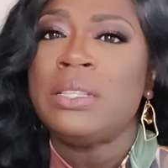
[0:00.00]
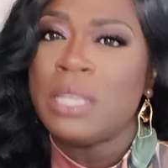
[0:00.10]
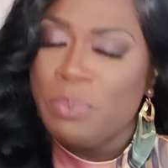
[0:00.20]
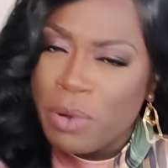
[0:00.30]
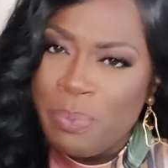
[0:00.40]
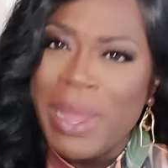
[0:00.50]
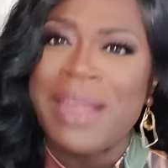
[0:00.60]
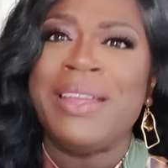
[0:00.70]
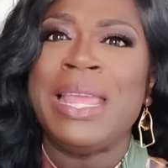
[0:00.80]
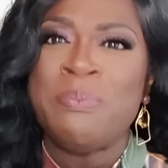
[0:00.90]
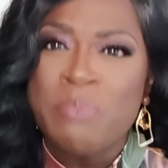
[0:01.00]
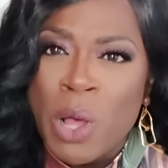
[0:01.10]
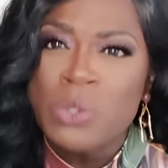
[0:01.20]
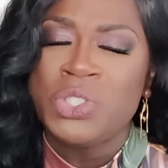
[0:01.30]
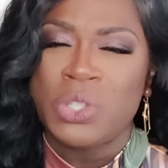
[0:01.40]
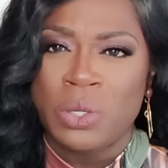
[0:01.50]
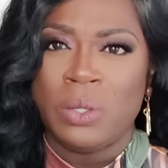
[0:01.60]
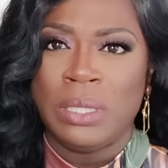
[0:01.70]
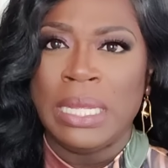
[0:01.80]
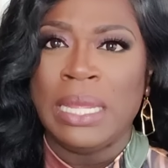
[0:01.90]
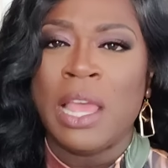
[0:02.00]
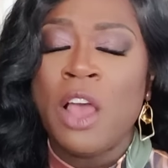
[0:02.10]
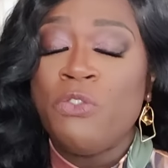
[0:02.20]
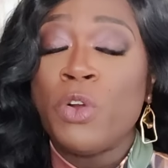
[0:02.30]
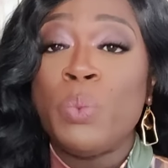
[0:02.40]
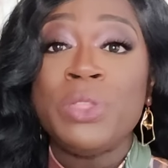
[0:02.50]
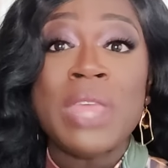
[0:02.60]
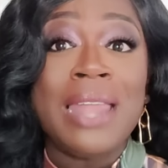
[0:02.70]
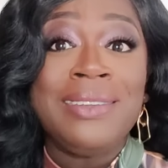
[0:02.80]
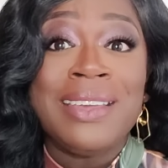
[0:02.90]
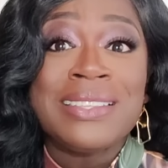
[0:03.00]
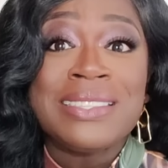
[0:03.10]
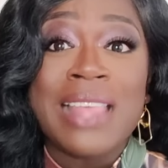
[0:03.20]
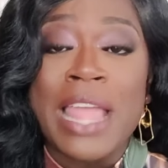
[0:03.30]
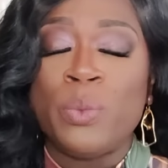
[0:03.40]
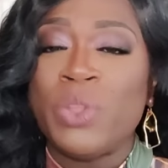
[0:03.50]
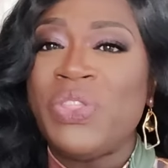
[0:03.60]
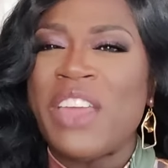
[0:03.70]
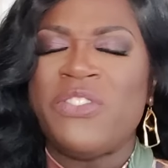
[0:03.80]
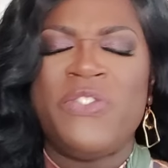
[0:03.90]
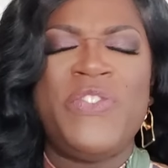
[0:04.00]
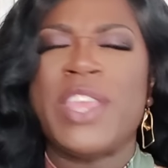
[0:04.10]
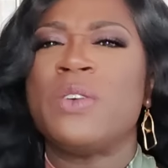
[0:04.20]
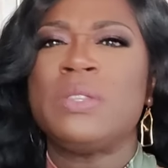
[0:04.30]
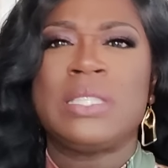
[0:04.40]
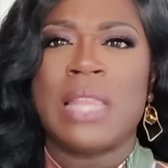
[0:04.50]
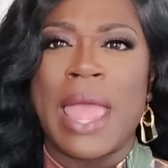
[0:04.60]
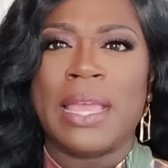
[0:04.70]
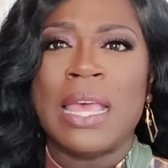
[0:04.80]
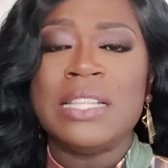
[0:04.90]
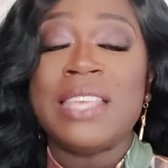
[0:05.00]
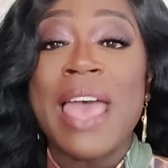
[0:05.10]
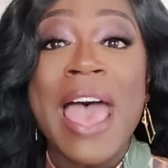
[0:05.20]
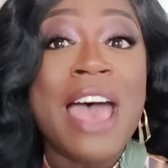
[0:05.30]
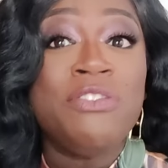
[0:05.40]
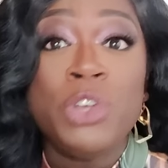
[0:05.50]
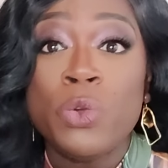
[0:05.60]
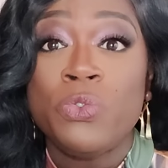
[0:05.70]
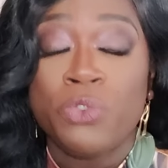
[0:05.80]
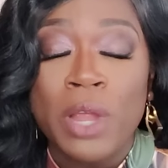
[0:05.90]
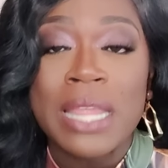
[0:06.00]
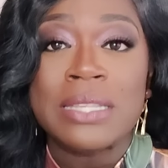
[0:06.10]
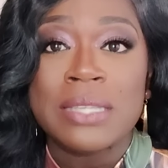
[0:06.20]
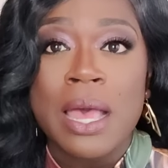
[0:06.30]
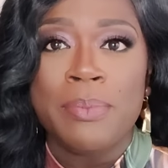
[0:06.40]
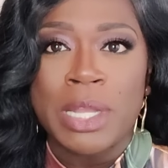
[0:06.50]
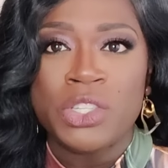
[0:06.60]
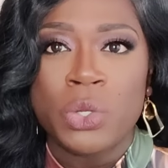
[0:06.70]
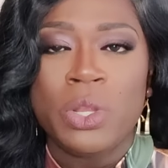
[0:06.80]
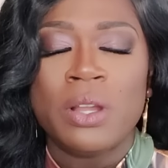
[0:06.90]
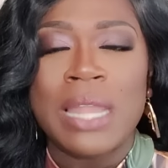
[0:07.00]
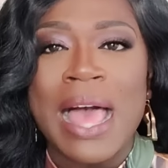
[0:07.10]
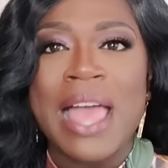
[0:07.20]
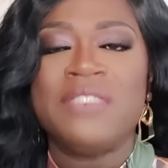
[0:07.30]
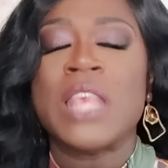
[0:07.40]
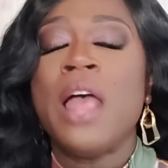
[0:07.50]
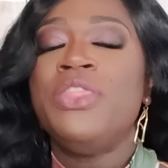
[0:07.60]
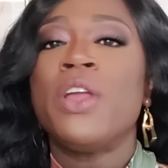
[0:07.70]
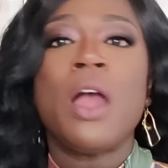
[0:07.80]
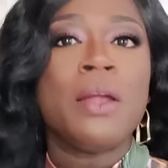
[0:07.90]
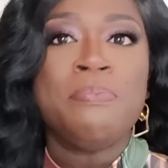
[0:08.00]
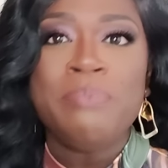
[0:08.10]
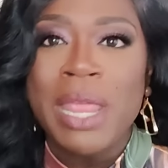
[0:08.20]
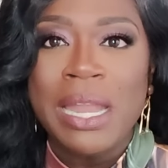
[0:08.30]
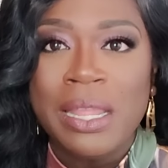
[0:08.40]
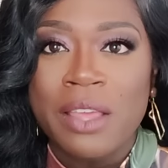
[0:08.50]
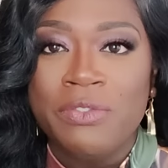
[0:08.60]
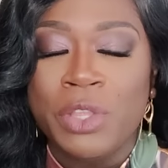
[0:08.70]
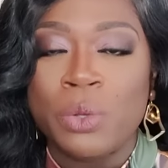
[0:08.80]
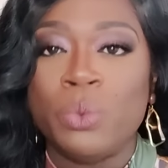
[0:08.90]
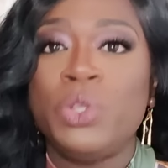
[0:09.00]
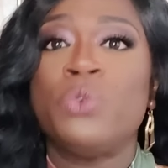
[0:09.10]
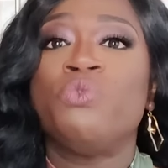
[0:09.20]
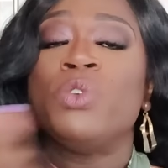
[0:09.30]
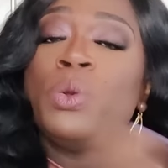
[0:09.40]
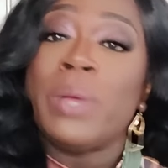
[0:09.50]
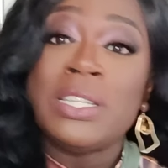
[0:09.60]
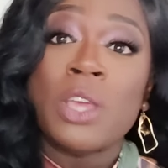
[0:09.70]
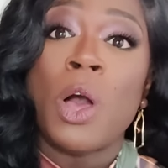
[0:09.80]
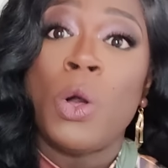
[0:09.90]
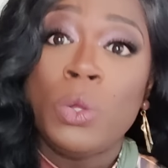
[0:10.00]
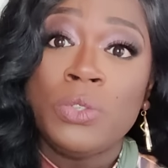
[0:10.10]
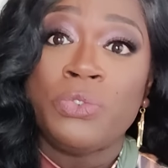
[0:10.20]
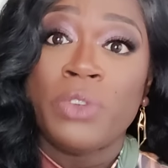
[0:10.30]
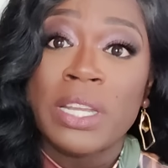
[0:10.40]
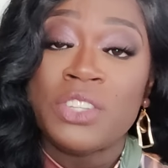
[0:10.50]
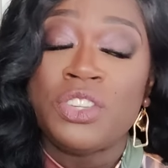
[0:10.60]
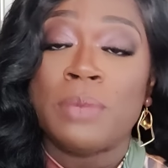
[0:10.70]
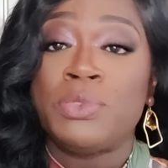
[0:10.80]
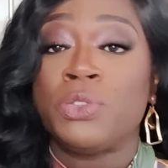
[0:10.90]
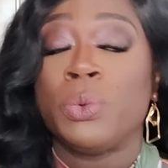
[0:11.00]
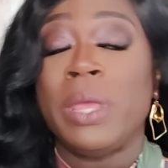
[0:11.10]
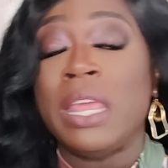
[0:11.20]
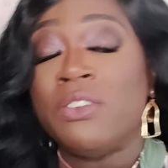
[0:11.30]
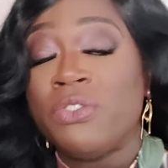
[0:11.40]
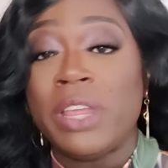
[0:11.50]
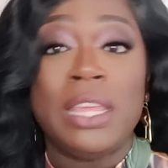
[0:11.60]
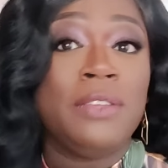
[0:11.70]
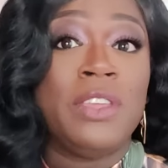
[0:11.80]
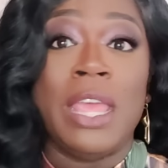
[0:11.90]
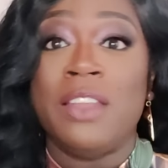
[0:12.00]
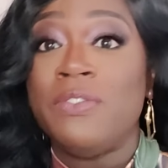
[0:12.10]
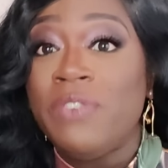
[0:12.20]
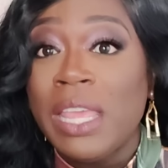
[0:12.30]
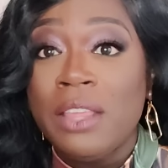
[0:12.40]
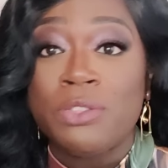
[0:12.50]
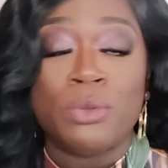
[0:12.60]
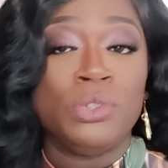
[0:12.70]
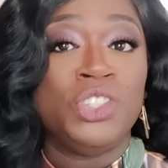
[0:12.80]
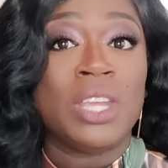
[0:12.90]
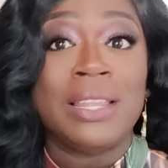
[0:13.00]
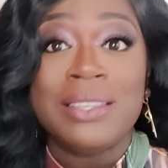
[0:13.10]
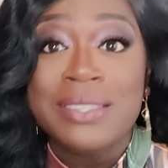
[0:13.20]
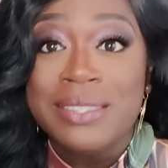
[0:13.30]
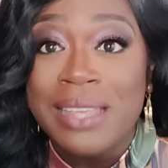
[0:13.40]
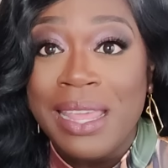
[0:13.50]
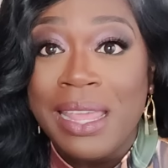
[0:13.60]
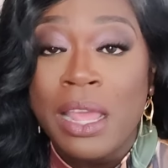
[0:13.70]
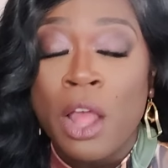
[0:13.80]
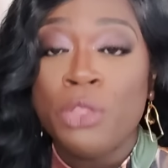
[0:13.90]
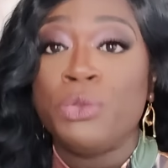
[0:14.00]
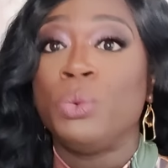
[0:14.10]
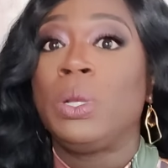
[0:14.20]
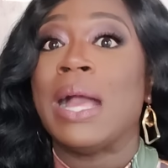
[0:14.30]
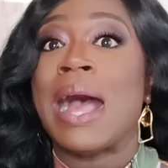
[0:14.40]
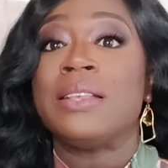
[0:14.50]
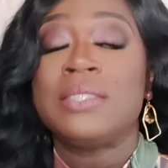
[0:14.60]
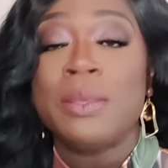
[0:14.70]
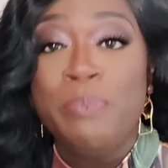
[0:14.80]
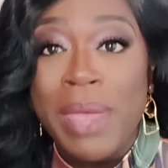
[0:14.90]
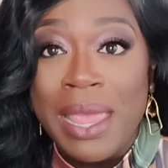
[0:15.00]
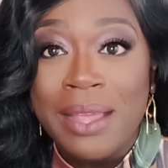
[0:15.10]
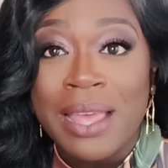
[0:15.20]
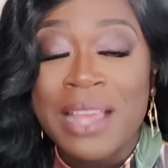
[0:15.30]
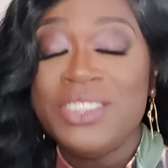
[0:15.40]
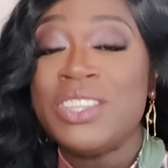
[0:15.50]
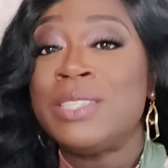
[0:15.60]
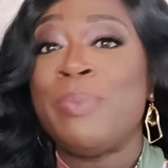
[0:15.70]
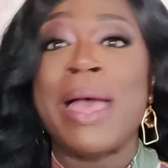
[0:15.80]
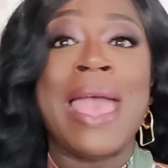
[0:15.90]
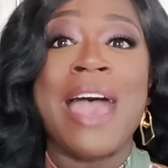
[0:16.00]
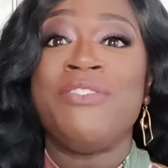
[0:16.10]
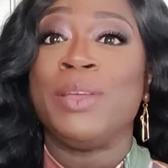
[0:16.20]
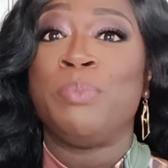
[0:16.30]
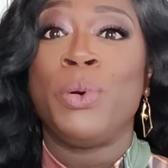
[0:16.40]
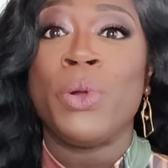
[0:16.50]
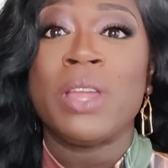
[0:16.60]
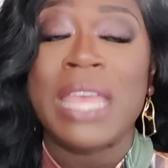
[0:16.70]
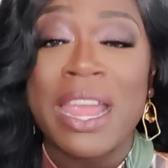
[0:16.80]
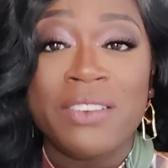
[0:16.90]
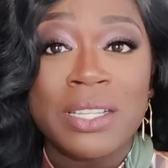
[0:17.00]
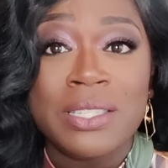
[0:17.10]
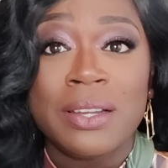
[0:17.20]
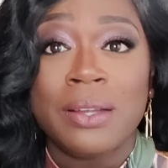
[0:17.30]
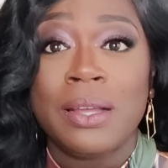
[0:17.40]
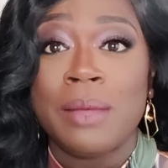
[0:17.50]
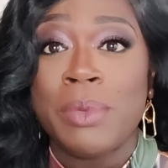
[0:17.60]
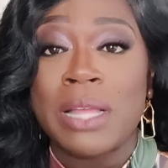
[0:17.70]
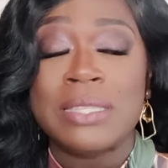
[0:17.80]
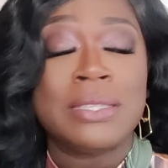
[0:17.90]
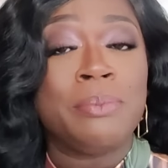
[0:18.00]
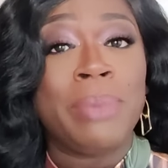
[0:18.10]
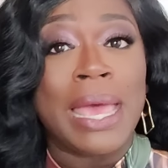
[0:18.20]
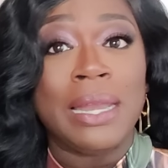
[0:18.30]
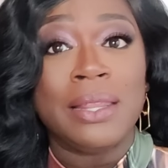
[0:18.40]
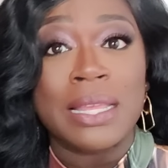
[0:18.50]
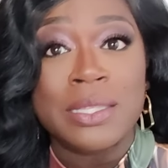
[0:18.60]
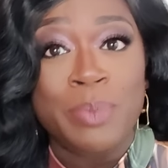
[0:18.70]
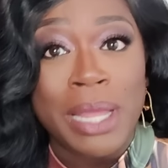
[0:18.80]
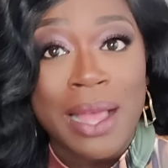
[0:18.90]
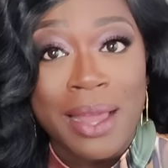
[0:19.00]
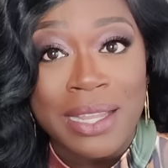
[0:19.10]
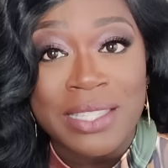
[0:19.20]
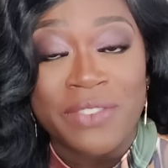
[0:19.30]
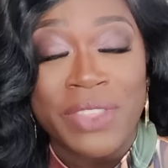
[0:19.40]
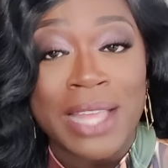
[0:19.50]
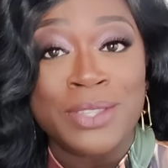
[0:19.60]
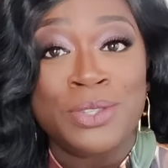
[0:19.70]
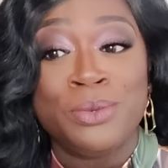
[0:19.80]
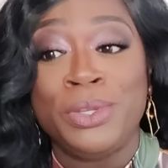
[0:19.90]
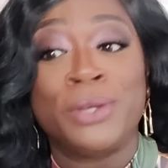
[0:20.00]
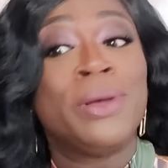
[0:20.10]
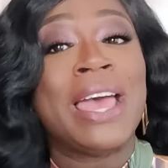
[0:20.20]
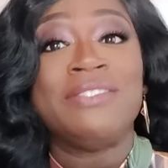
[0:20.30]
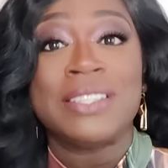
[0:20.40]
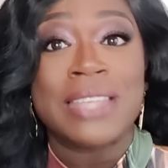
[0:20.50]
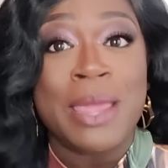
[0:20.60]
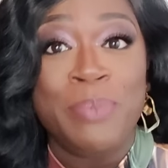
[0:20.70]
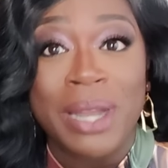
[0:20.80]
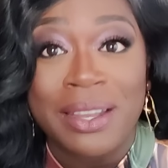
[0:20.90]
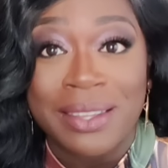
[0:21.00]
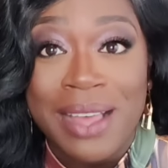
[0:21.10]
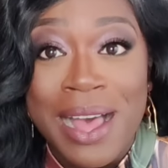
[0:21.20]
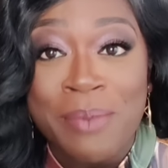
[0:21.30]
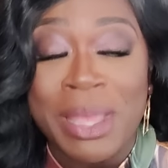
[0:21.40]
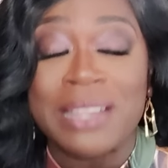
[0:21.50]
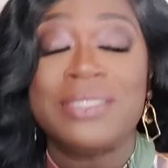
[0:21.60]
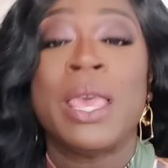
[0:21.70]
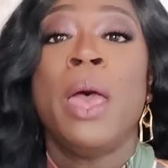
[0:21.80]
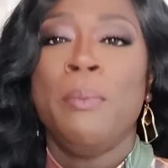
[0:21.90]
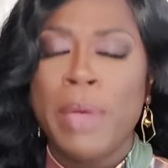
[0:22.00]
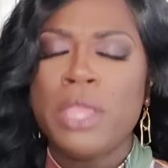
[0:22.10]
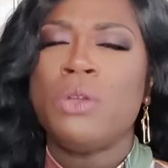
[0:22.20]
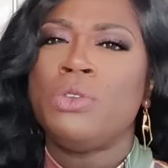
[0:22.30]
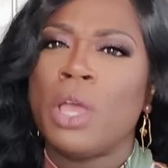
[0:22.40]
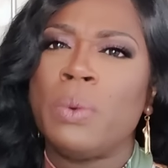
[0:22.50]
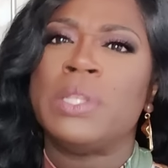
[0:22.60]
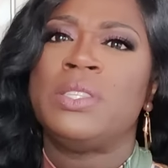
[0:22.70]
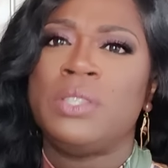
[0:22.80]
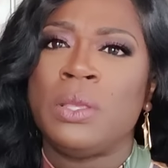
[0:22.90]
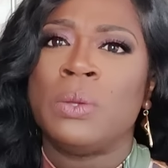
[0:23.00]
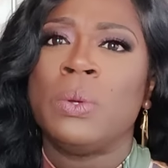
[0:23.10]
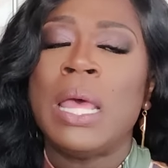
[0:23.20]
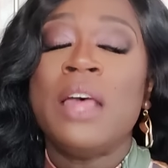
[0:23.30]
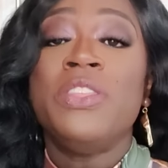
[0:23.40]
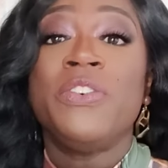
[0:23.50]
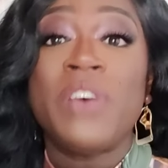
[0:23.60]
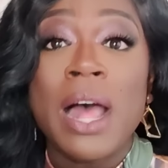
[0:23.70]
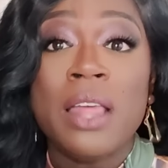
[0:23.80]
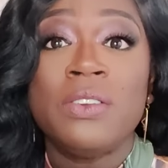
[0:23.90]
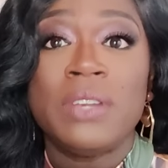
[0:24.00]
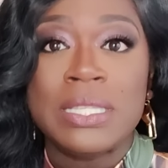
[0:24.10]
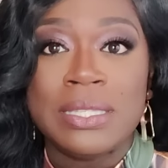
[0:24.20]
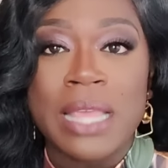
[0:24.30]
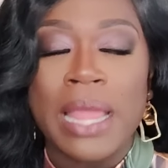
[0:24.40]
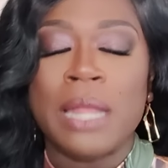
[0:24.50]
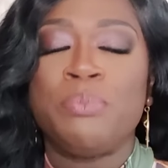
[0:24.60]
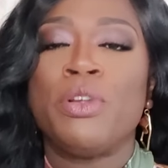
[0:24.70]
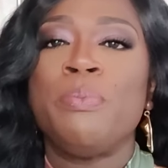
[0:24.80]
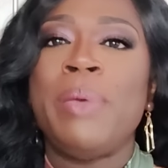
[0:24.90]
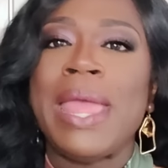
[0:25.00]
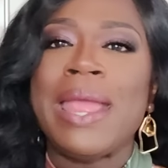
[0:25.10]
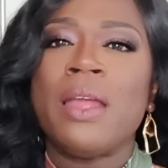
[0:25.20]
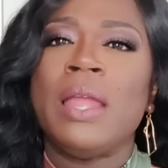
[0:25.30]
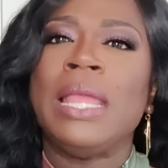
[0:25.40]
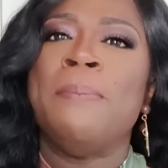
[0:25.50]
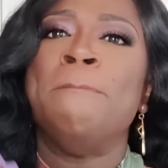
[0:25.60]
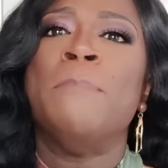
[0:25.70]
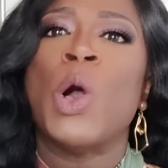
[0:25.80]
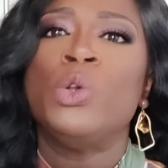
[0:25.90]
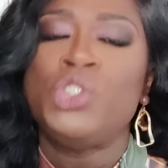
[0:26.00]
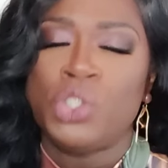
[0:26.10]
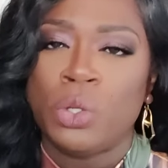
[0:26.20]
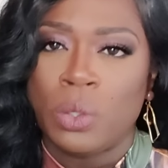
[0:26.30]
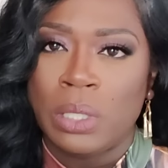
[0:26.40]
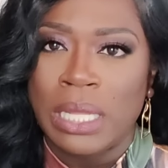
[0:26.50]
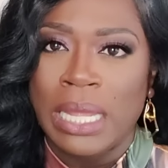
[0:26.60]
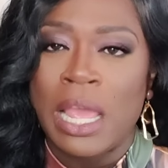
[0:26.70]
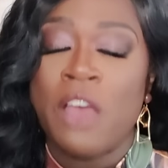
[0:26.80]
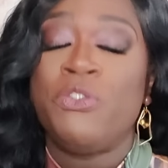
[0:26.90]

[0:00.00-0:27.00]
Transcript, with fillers: need to prepare emotionally for what that looks like, what that feels like, to have new friends come into your lives. There are many of you. You ruined old friendships through envy, envy, through jealousy, through gossiping, just by having poor character. Come on, somebody, let's be honest. If if that's you, you don't have to type it in the comments, but you know it's you. The Father is saying, prepare emotionally